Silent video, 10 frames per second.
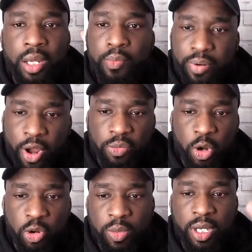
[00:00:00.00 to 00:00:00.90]
proud
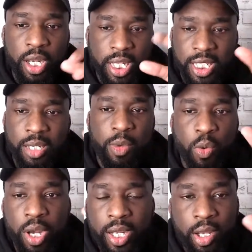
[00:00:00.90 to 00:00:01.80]
moment. I get to see my
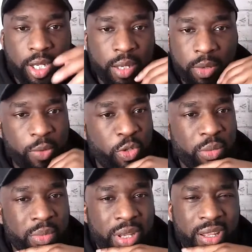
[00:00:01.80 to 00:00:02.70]
work out there, but it
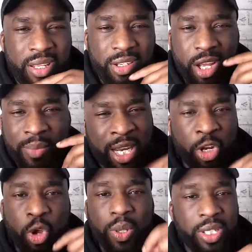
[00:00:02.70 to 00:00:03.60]
wouldn't. You know what I mean? I
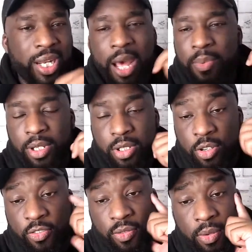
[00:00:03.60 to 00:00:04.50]
know what's going to happen and
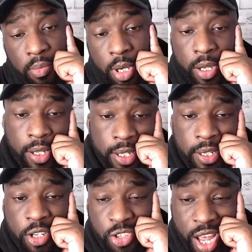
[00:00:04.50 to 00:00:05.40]
stuff. But
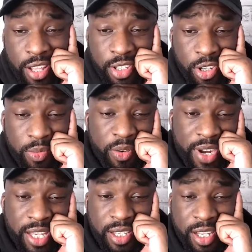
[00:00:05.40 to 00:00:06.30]
shout out to you, bro.
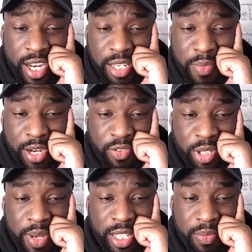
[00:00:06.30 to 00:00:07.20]
That's mad
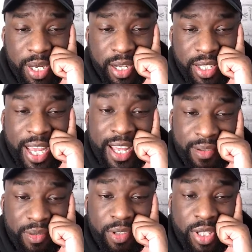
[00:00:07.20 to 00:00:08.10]
respect, man. And yeah,
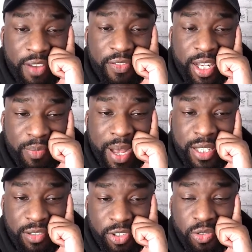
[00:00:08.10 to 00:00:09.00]
definitely
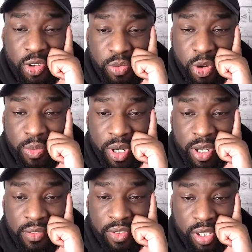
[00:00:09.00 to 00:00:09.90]
passing the torch moment
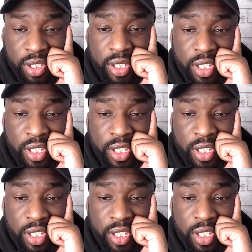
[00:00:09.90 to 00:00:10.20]
kind of thing.